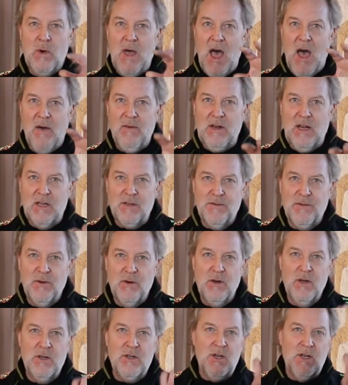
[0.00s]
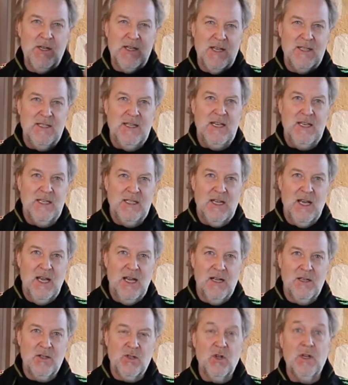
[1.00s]
We have it as furniture, as
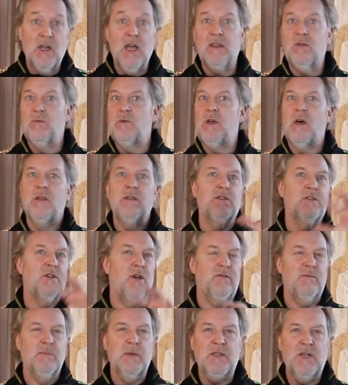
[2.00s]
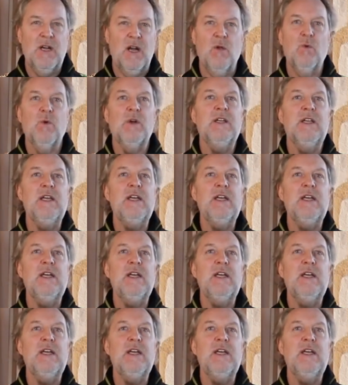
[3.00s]
details. Together with other soft material, we